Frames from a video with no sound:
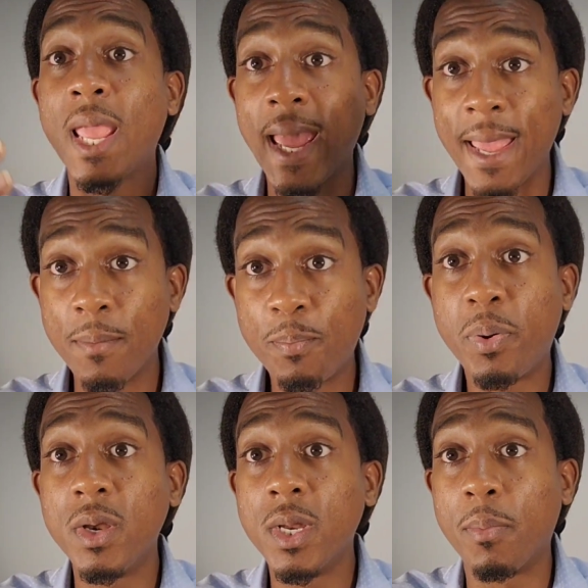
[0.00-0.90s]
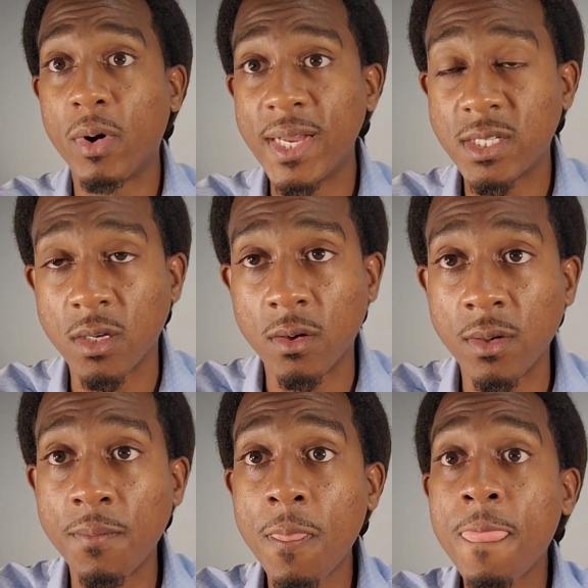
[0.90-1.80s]
and putting the brakes on.
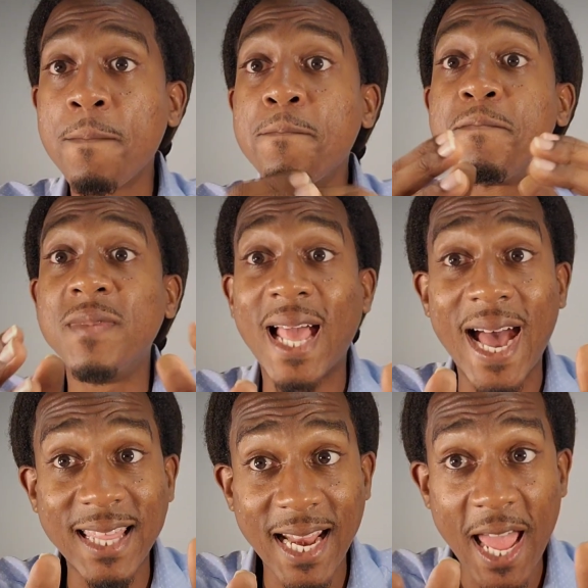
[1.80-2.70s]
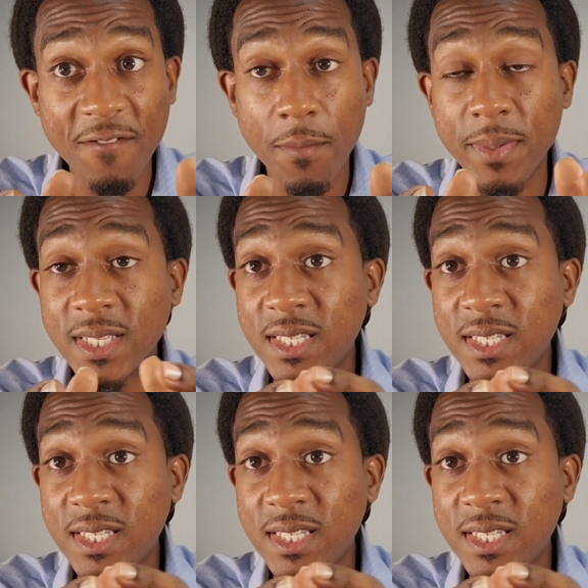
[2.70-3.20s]
Now that having been